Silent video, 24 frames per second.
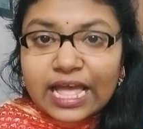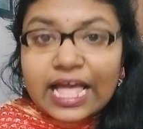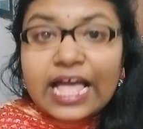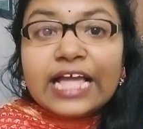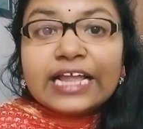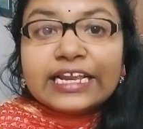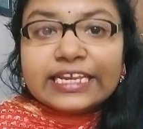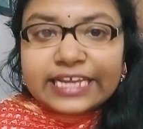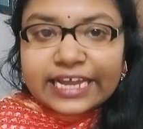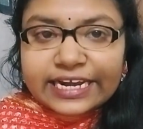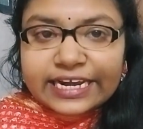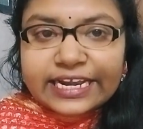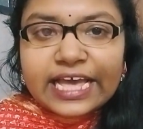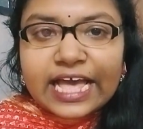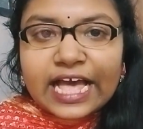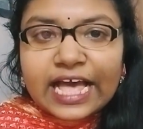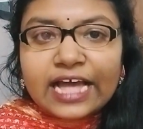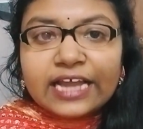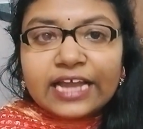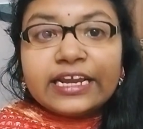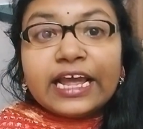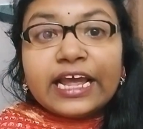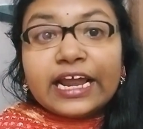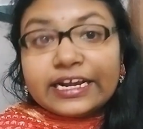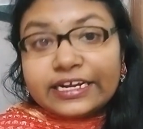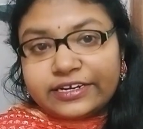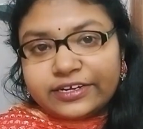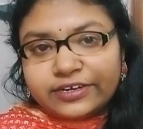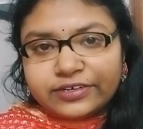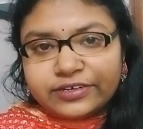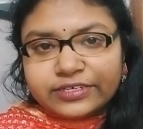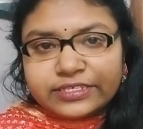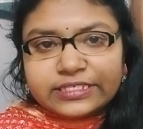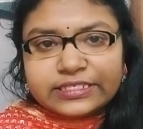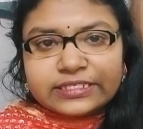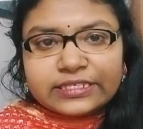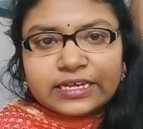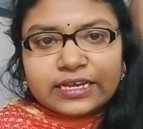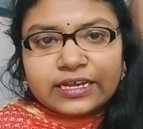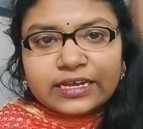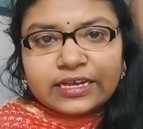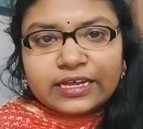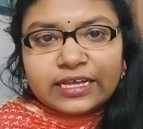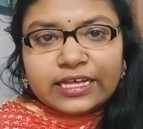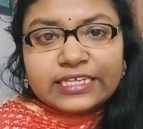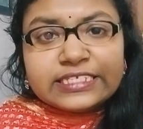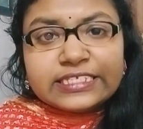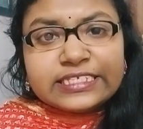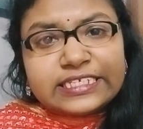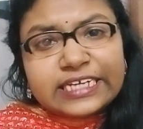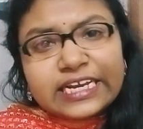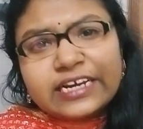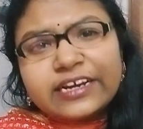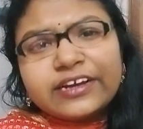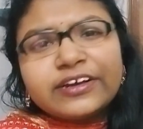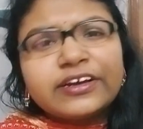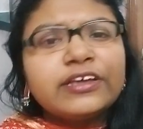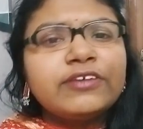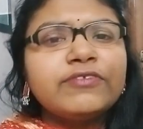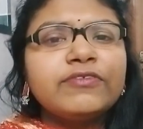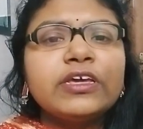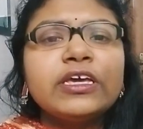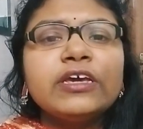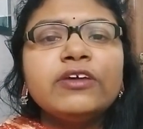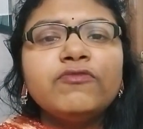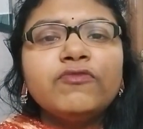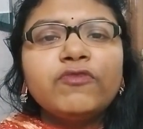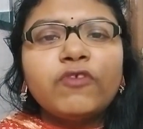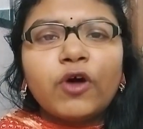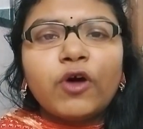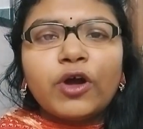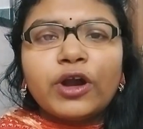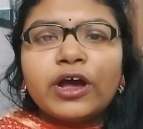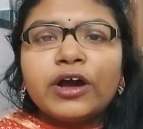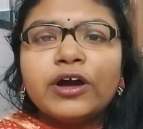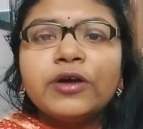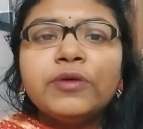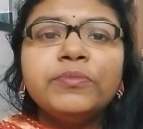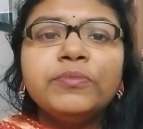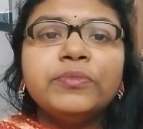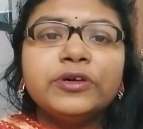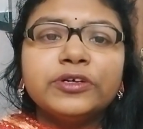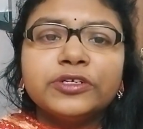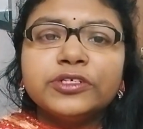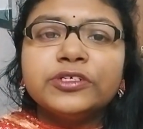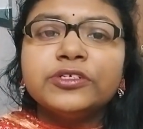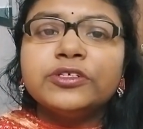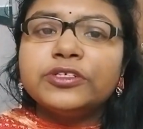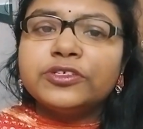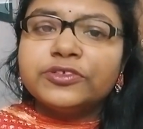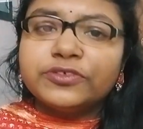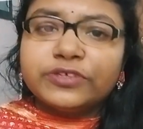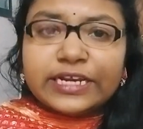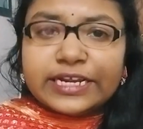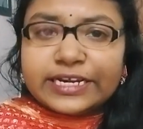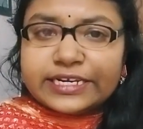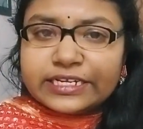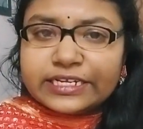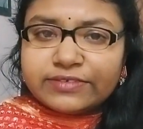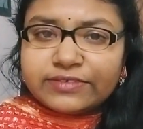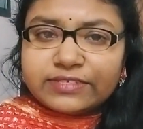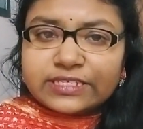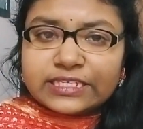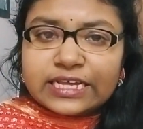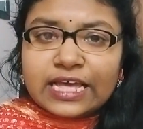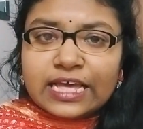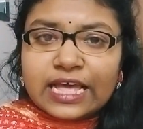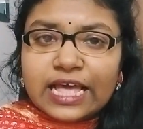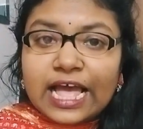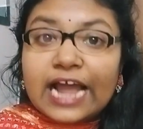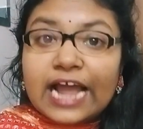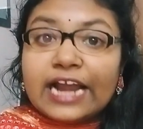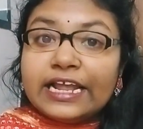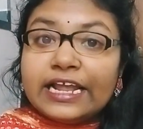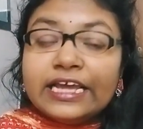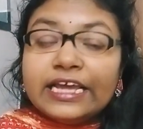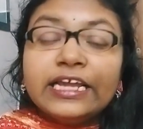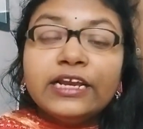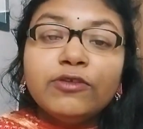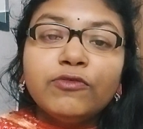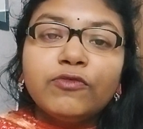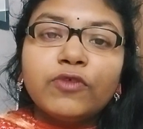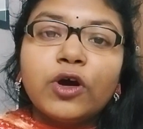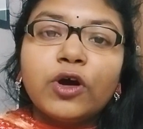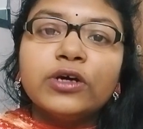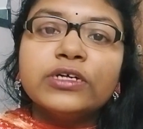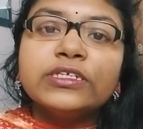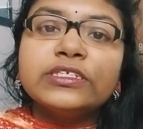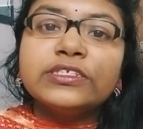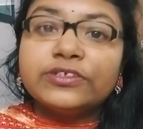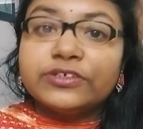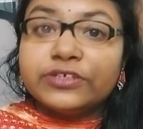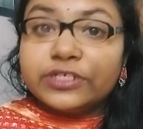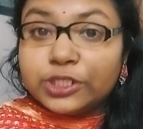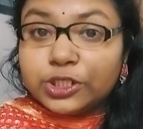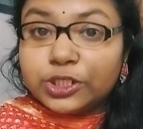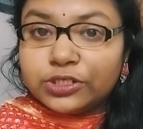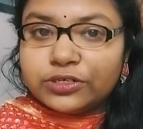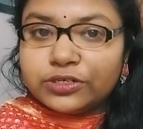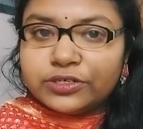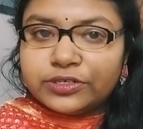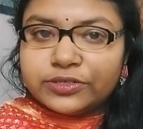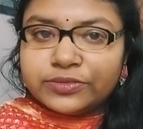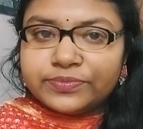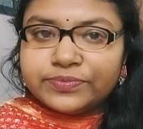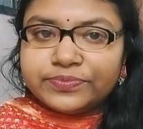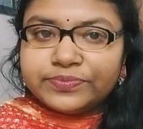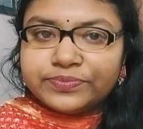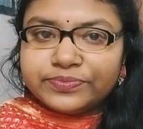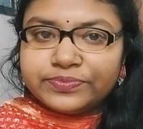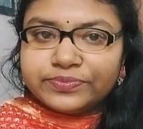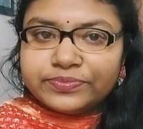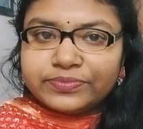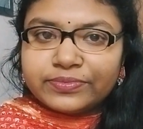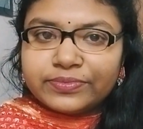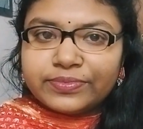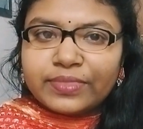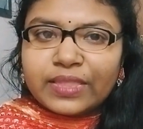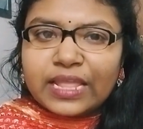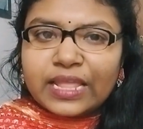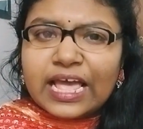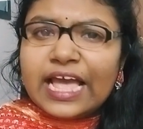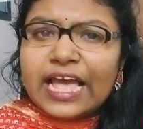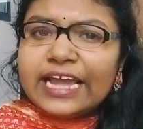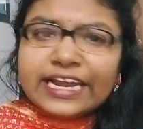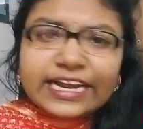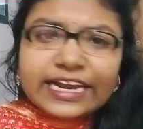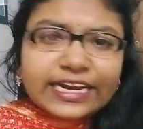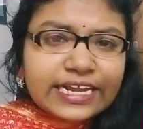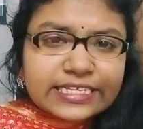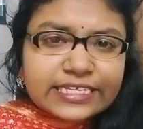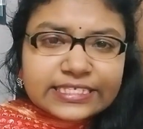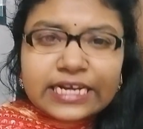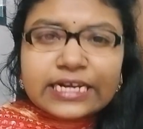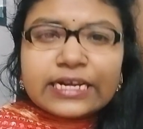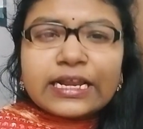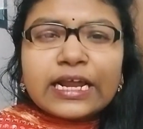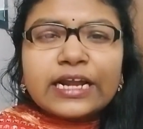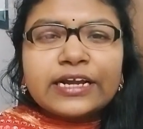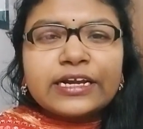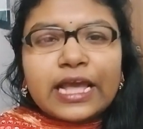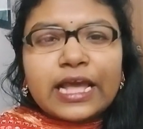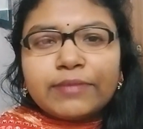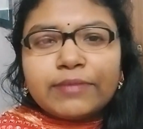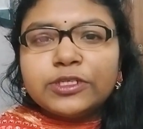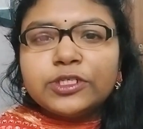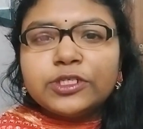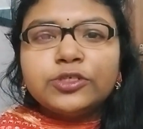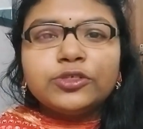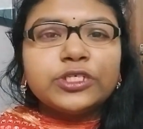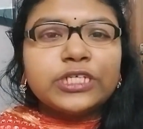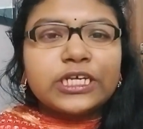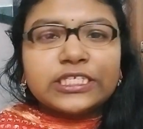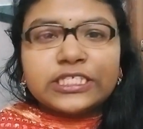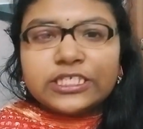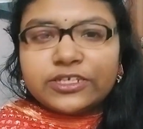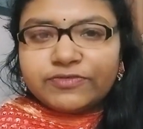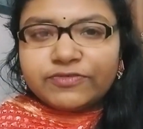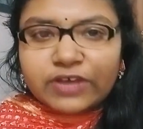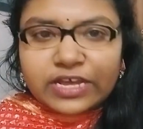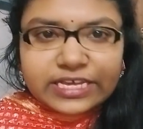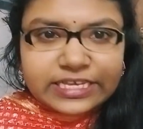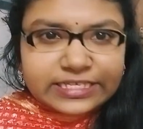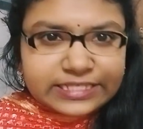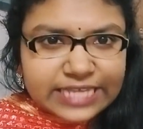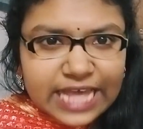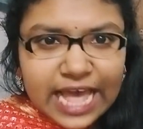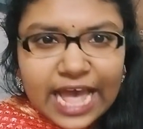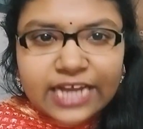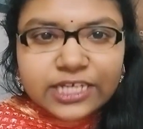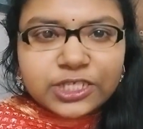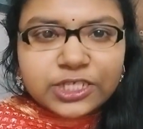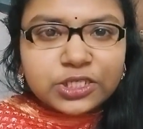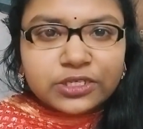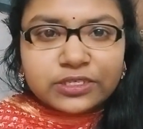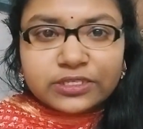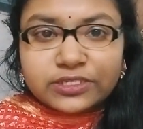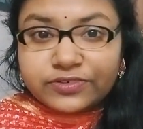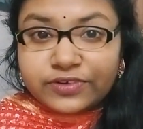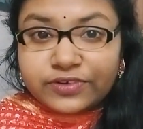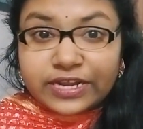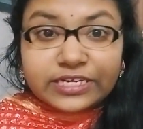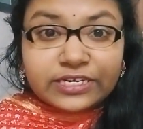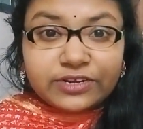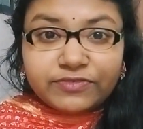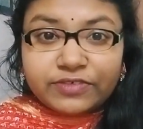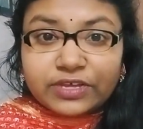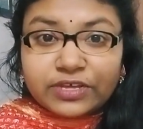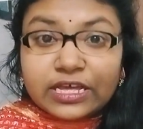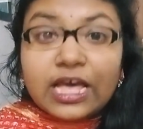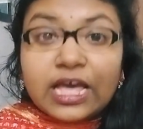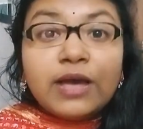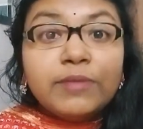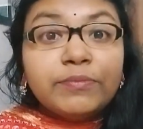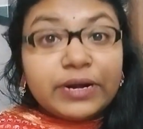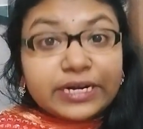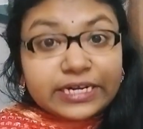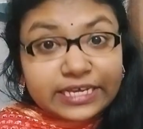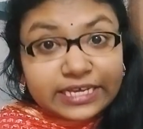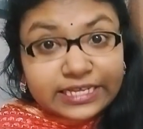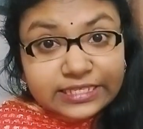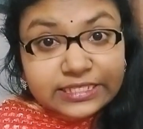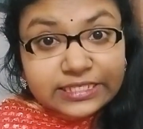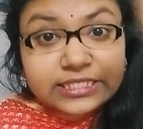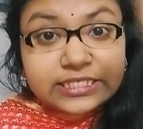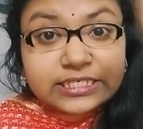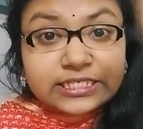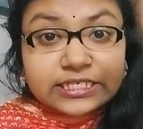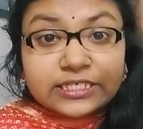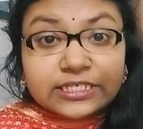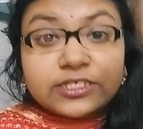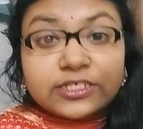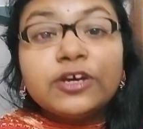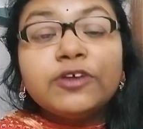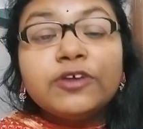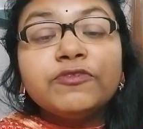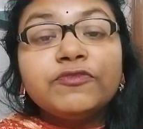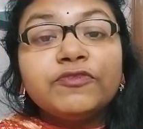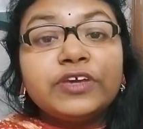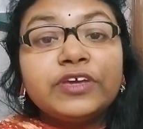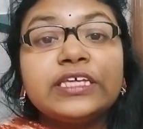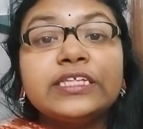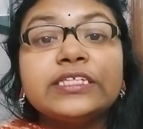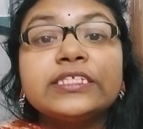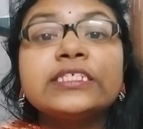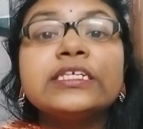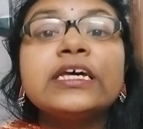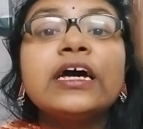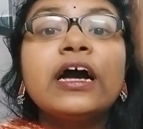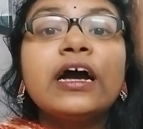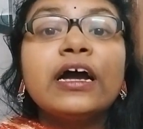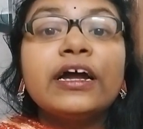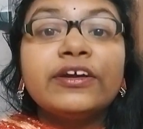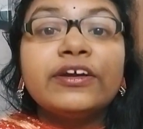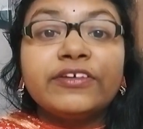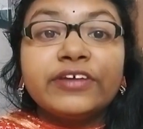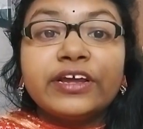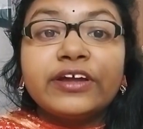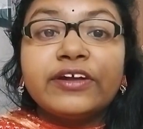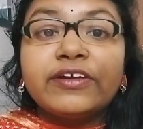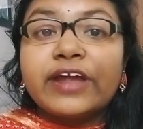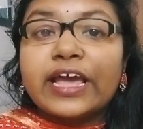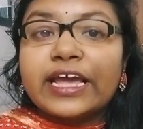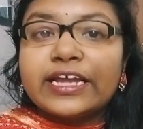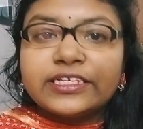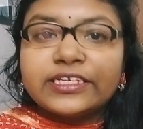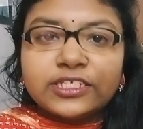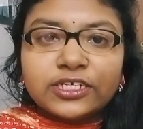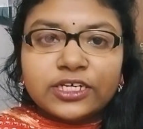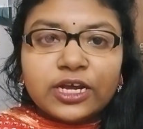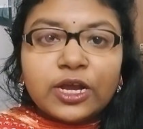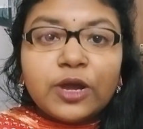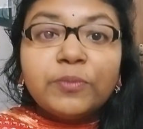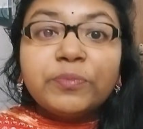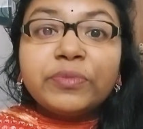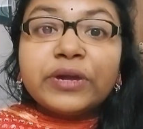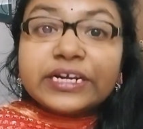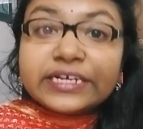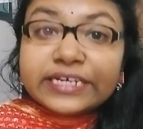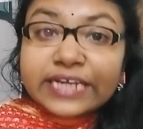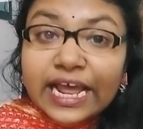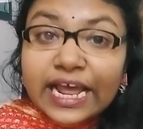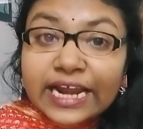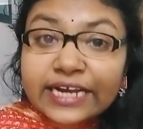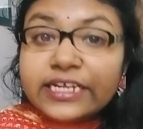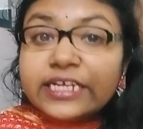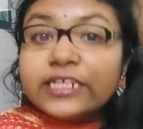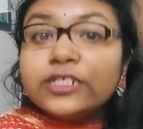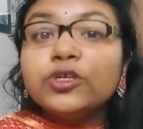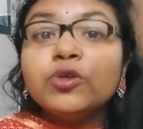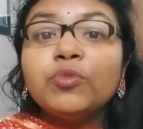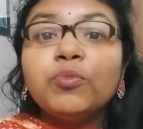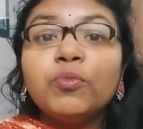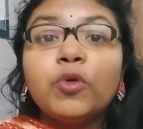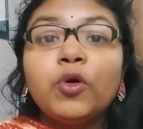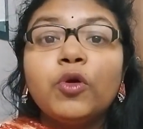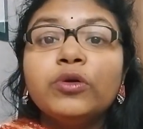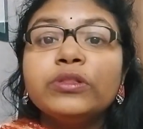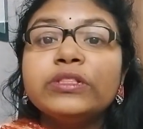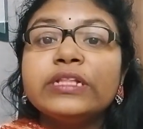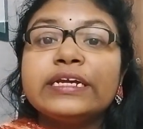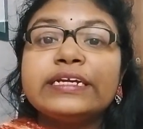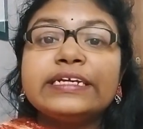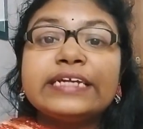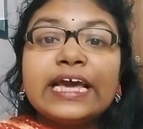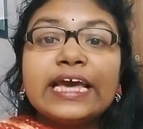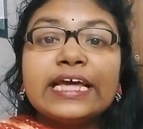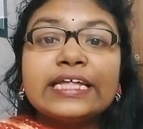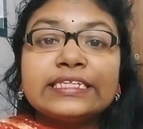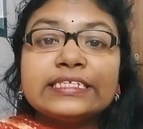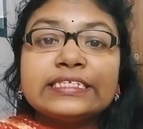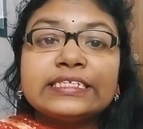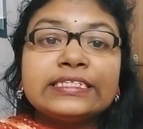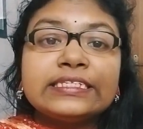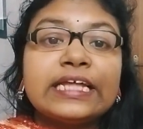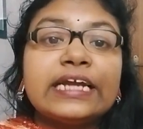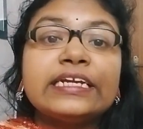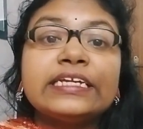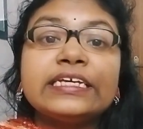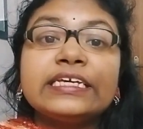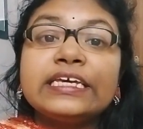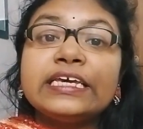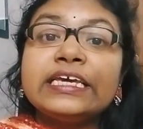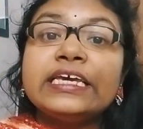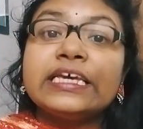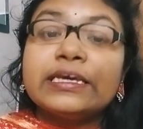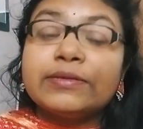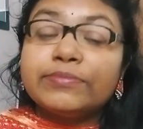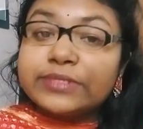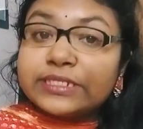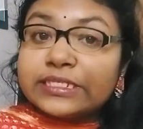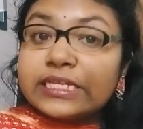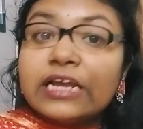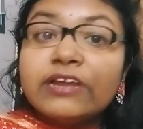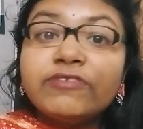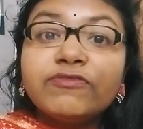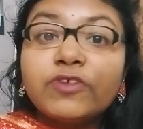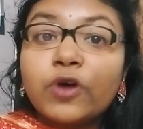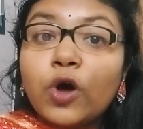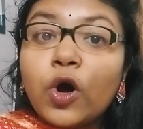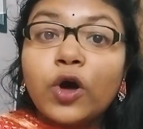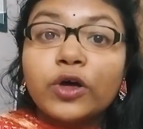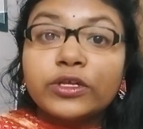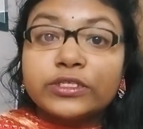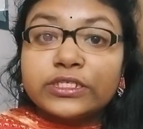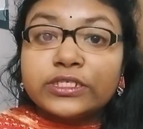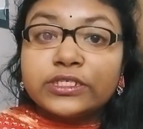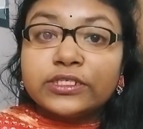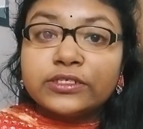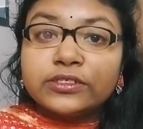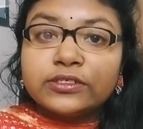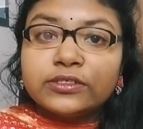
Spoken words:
Lady Anne enters, still grieving for her murdered relatives, and in walks Richard. He doesn't attempt to justify his actions right away, but instead feigns regret, pretending to mourn the deaths that he himself caused.